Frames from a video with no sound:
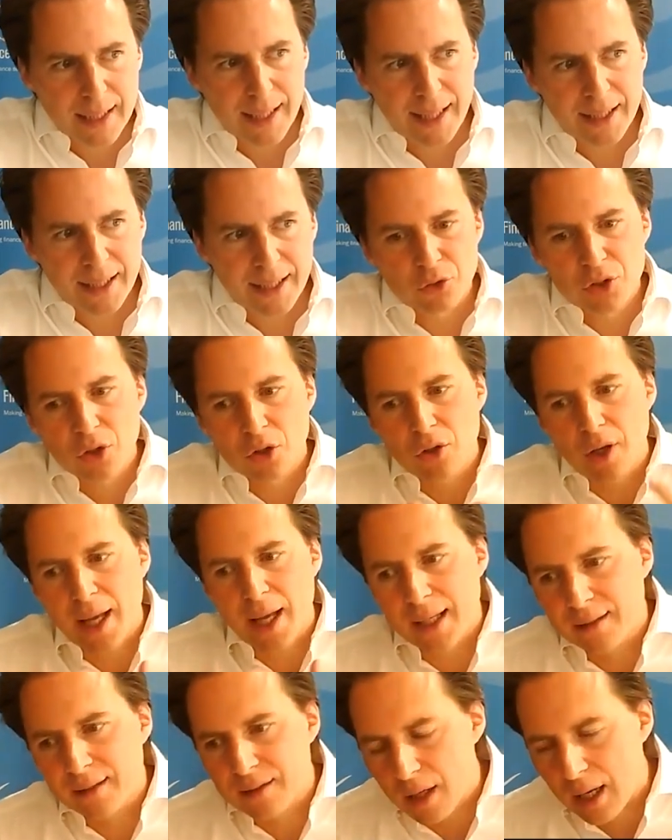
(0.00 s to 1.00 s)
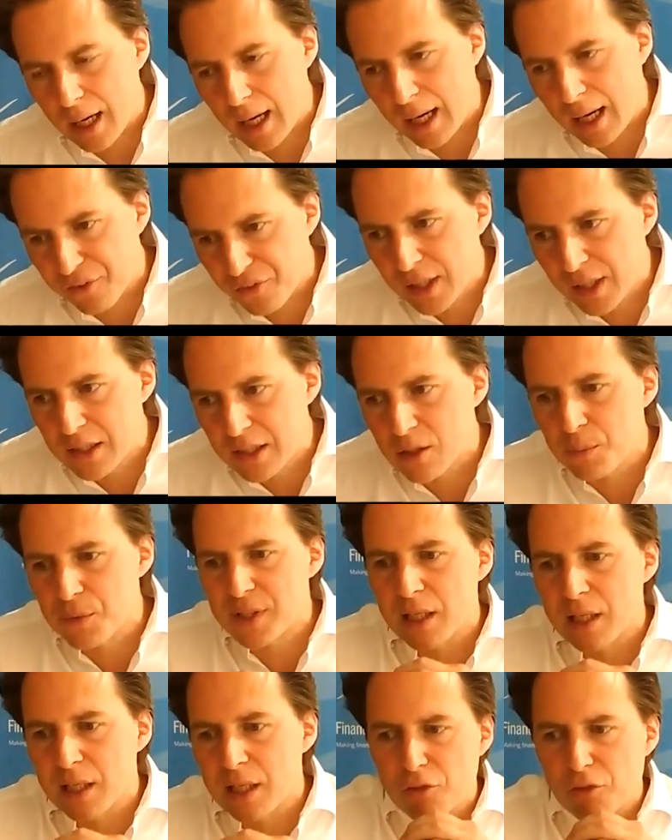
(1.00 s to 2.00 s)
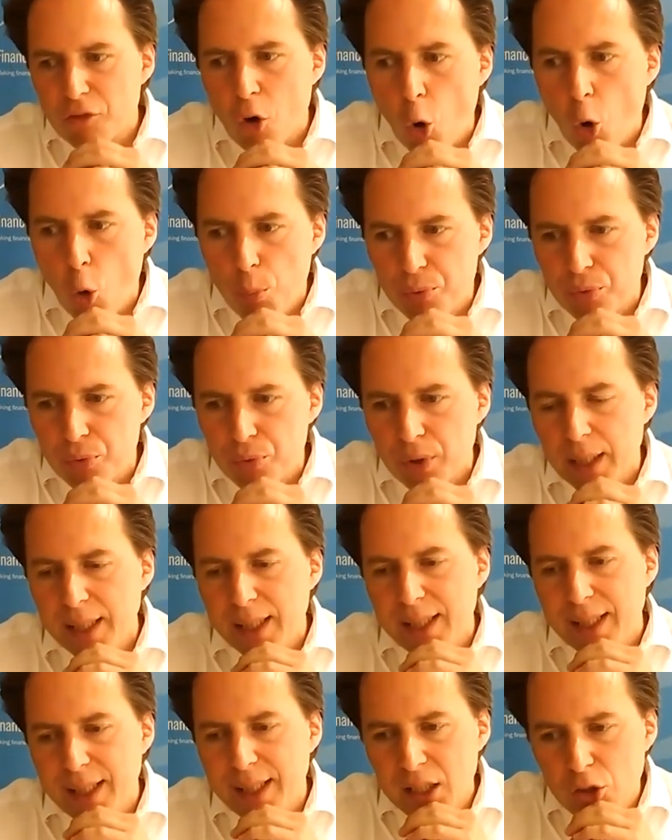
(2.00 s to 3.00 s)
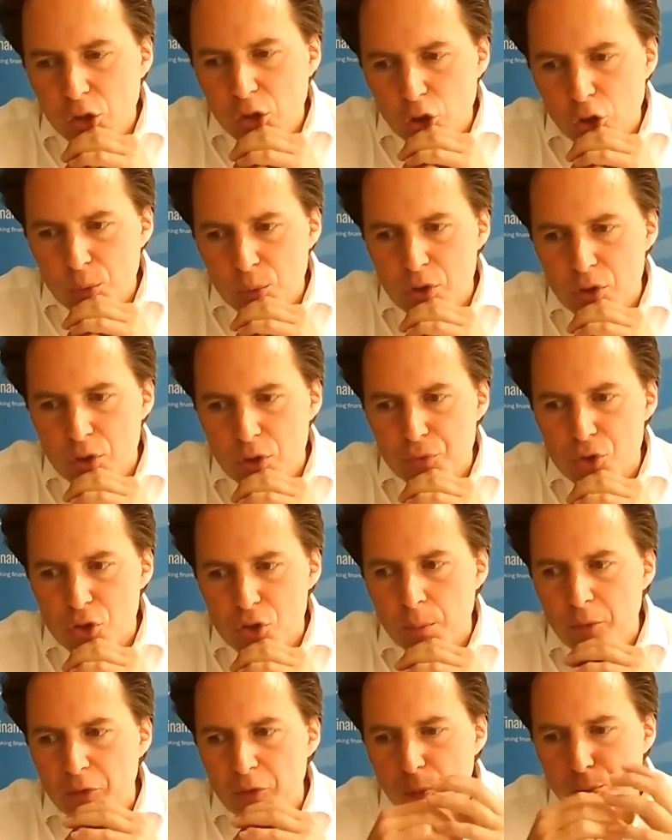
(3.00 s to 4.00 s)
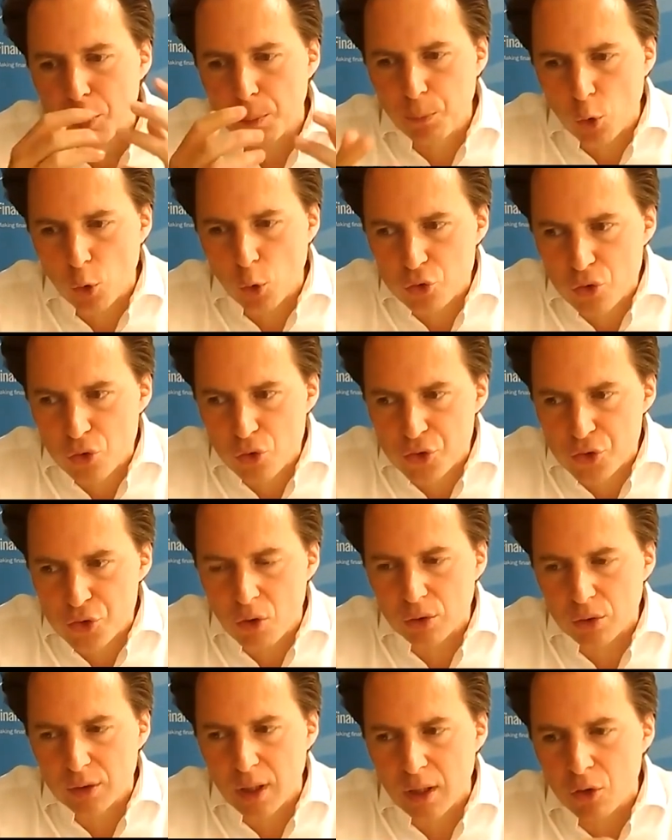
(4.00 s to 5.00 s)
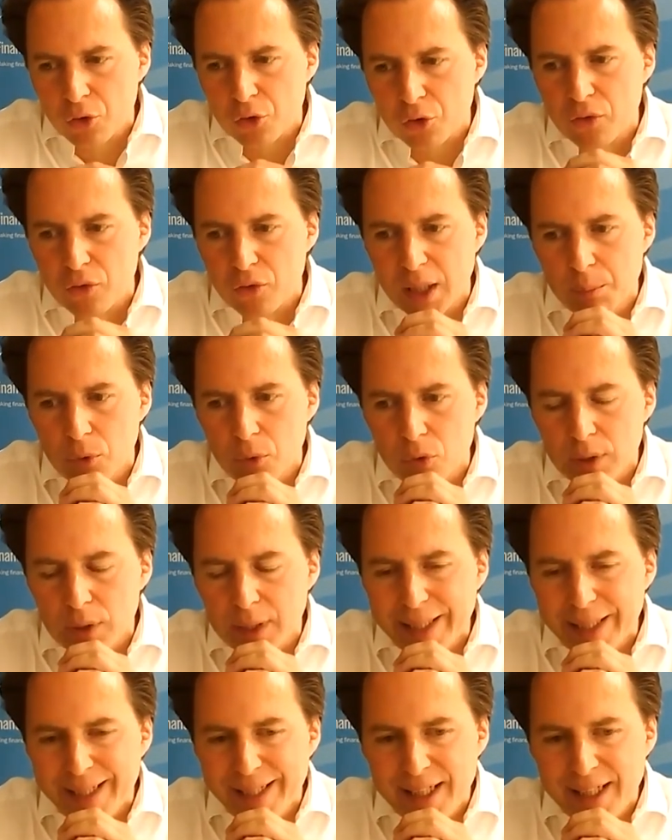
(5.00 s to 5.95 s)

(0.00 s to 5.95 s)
and on the other hand, I think some sense of hope in terms of some of the proposals that are on the table,